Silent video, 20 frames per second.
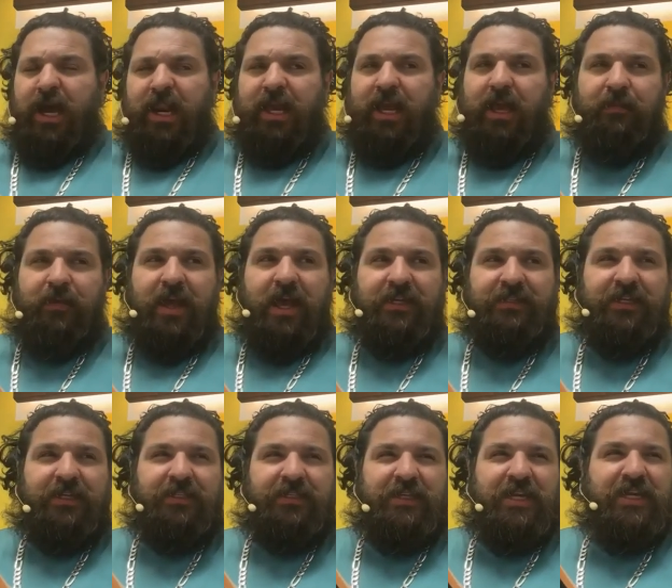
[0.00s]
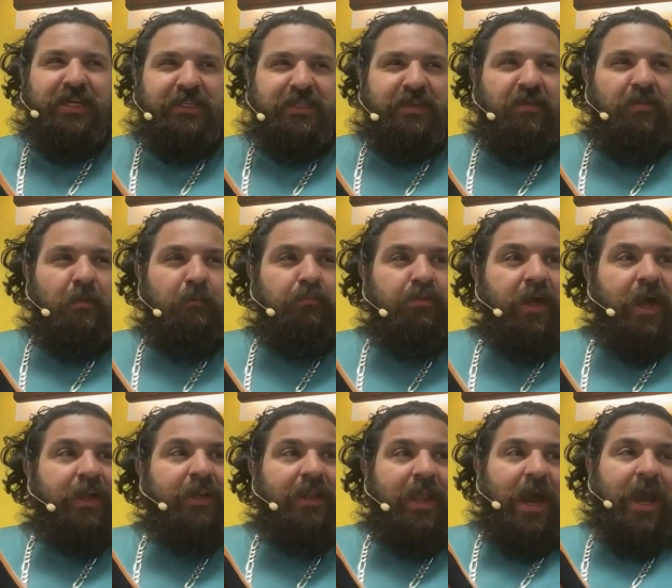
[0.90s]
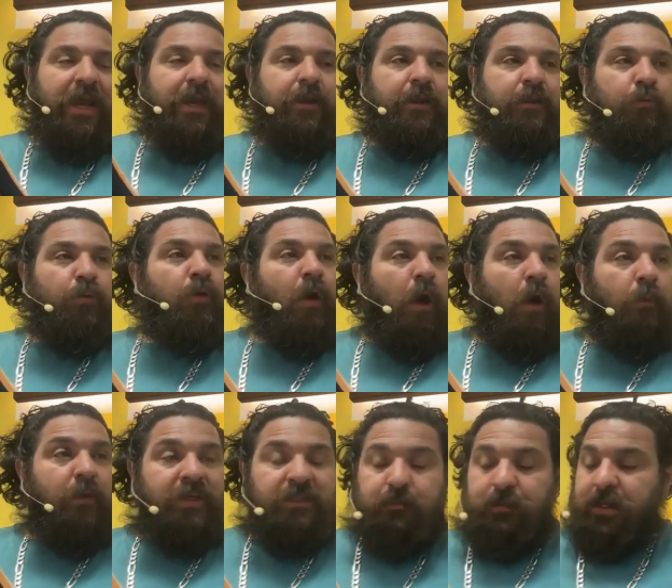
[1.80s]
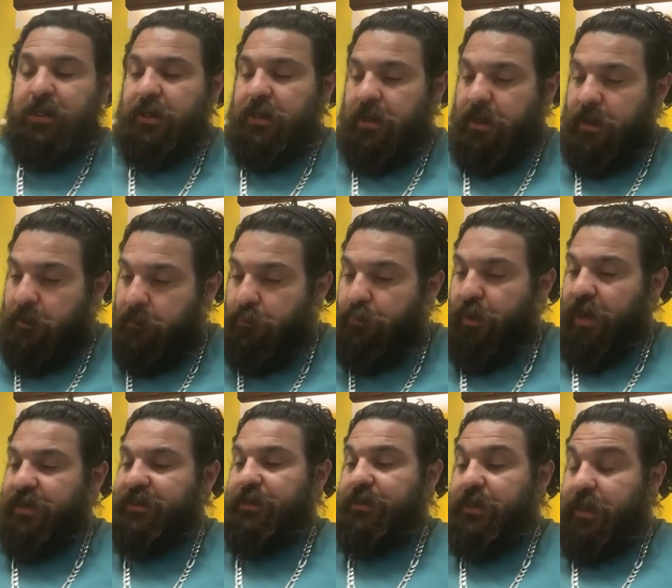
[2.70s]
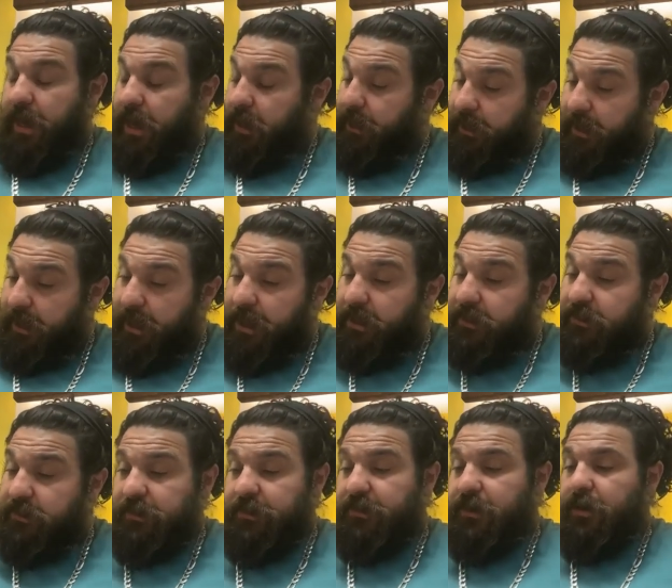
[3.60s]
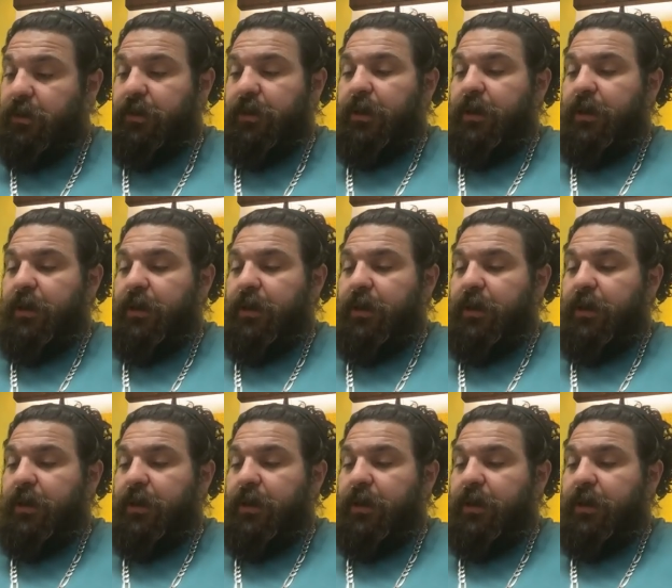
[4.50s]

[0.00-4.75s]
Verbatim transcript: And again, the essence is the bloodline will always be present. And it is.